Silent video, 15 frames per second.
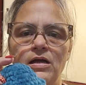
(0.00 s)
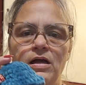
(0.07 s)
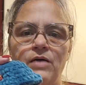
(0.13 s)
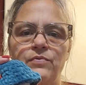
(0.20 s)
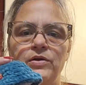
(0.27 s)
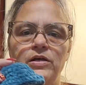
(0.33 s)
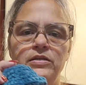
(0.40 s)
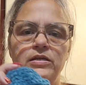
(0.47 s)
I
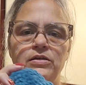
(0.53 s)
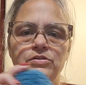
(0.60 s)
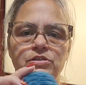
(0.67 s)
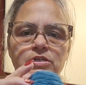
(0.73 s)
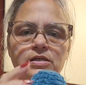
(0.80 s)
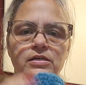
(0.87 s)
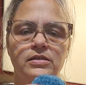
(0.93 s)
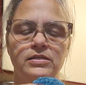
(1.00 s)
went on the
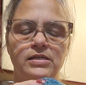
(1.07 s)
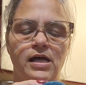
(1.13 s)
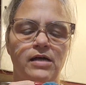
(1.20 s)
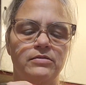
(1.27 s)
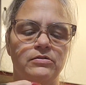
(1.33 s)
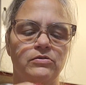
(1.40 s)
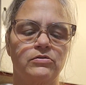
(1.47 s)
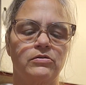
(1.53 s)
internet. This
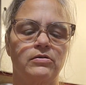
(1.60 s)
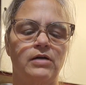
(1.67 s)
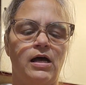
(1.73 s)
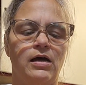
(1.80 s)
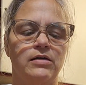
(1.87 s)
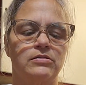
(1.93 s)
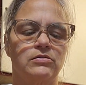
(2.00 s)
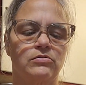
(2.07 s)
guy's
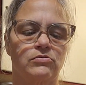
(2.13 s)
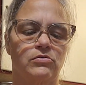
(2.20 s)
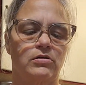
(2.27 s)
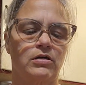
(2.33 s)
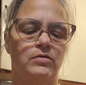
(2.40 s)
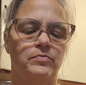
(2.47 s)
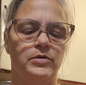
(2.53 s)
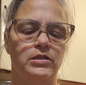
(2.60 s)
eyes look
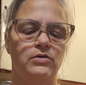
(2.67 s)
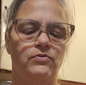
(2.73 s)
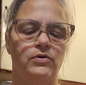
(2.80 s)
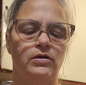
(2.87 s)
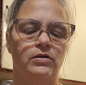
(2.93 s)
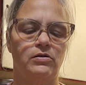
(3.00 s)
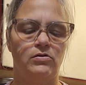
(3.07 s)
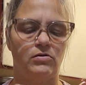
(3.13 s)
crooked, but they're
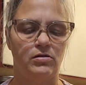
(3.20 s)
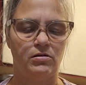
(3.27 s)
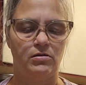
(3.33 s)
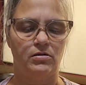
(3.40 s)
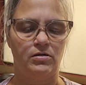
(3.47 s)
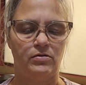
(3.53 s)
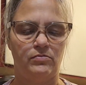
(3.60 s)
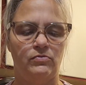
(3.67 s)
really not.
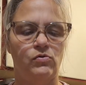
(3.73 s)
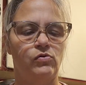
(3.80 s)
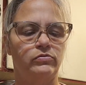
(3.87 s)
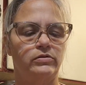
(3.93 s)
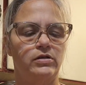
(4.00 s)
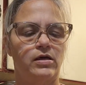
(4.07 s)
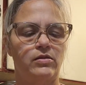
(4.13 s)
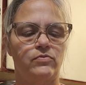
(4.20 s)
I'll
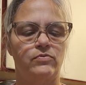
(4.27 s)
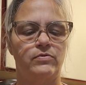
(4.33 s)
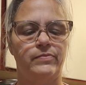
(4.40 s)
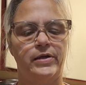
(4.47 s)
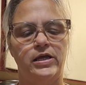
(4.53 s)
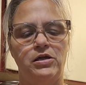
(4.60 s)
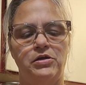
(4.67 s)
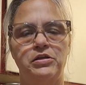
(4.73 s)
hold another one in
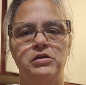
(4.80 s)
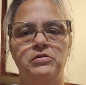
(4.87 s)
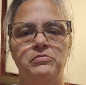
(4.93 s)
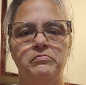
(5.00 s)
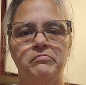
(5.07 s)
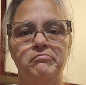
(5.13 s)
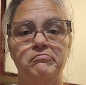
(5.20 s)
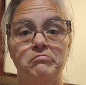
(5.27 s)
my hand.
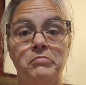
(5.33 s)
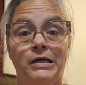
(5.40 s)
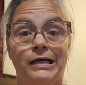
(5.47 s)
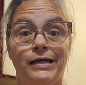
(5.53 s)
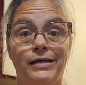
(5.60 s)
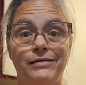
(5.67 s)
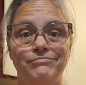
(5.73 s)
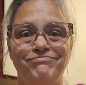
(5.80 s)
Ha!